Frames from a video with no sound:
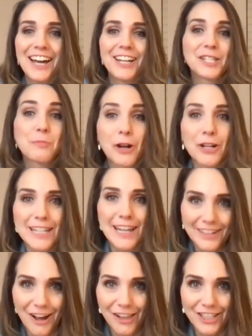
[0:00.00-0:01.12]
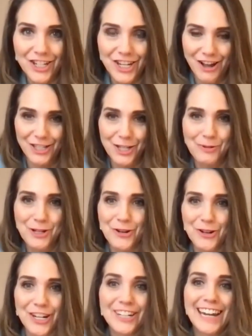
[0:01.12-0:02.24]
a smart technology
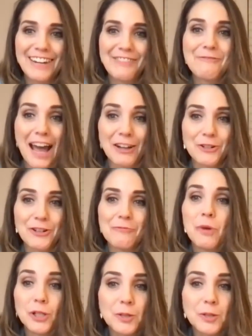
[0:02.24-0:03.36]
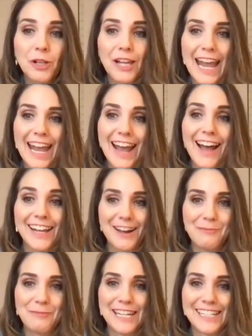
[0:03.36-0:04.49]
entrepreneur and founder of multiple AI
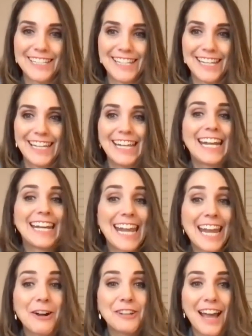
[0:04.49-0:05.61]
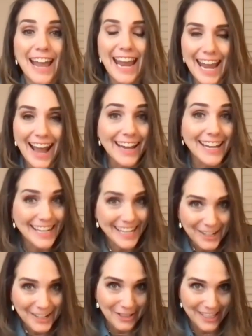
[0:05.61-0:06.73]
companies, an AI
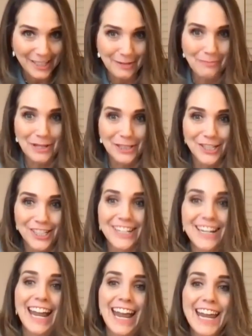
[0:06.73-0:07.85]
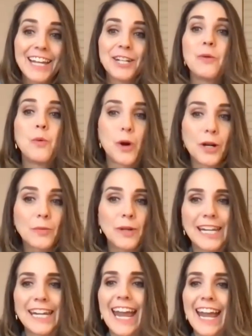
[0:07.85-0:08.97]
ecosystem builder, and
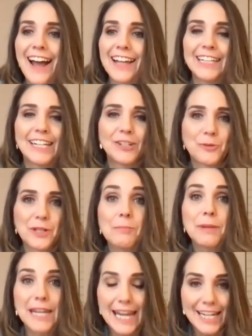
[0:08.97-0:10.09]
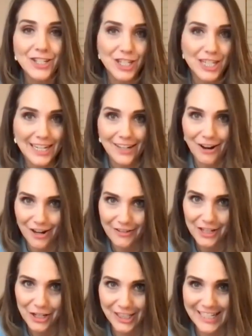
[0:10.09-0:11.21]
award-winning AI leader with a PhD in
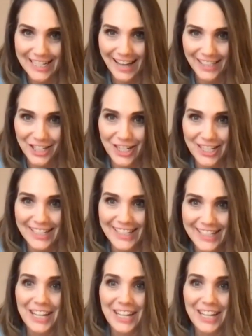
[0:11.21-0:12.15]
artificial intelligence,